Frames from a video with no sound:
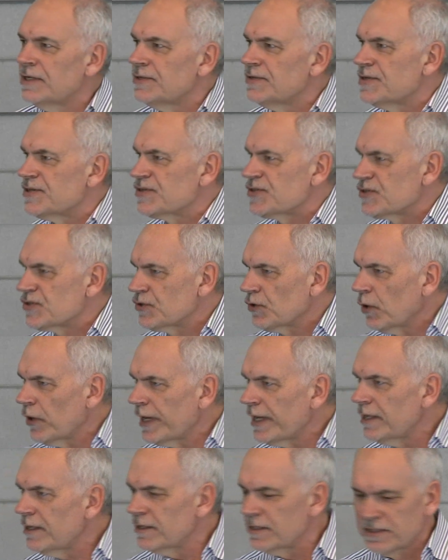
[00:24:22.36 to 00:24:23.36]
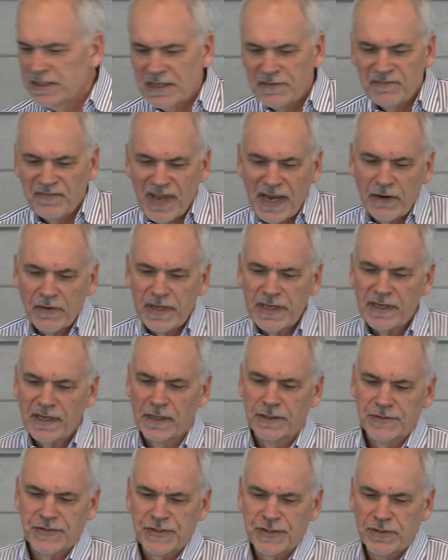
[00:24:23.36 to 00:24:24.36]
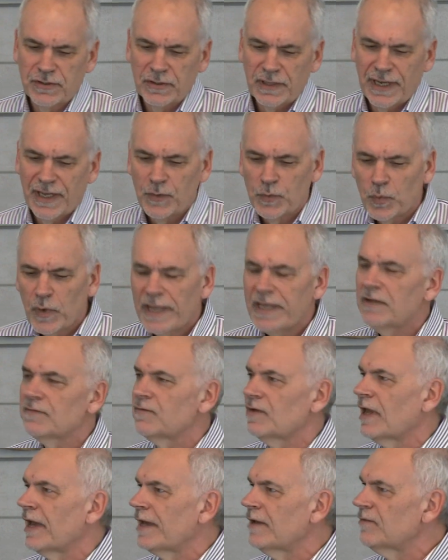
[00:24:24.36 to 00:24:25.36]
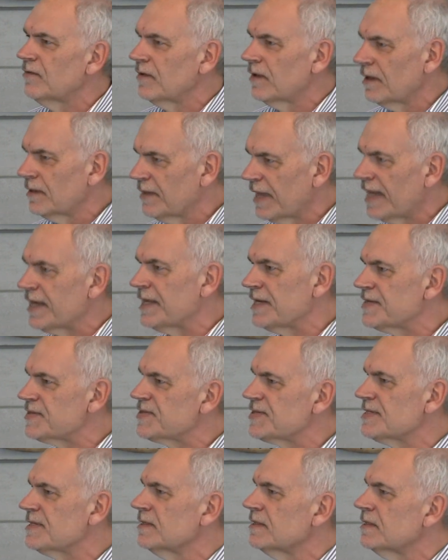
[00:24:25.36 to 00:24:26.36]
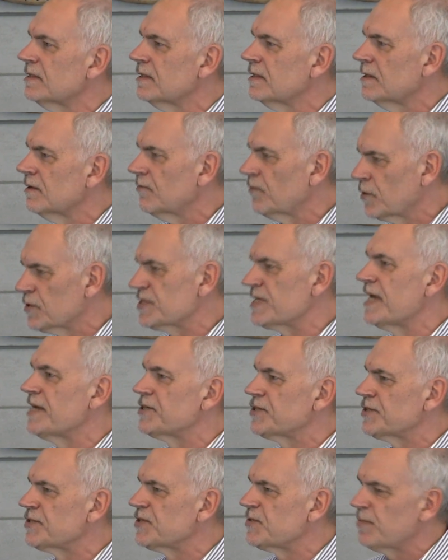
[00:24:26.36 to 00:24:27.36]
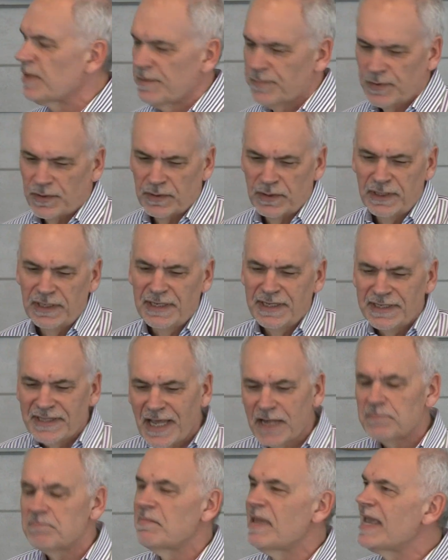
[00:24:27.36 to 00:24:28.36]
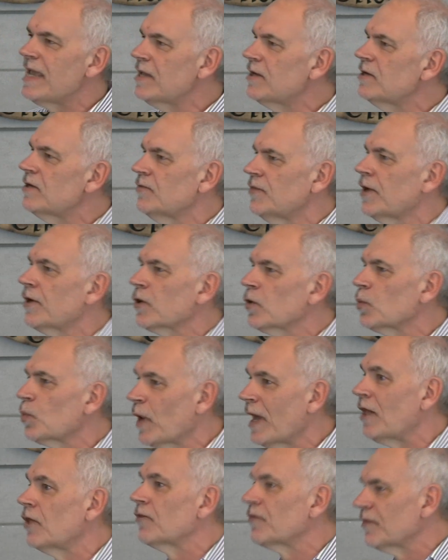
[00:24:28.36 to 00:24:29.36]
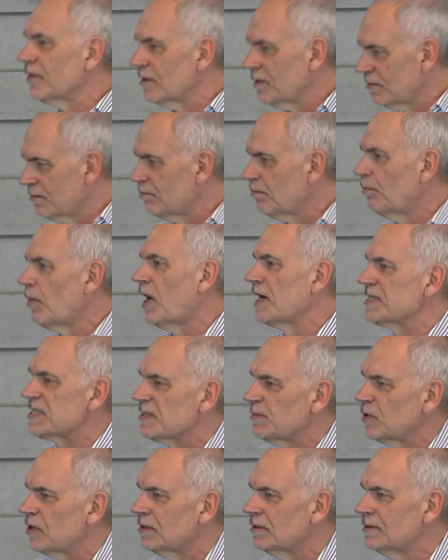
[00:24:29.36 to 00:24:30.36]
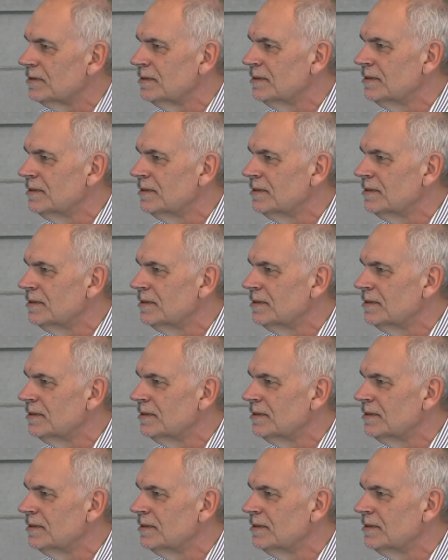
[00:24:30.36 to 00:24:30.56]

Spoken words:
destroyed the very culture and way of life, that is, First Nations people, that made their wealth possible.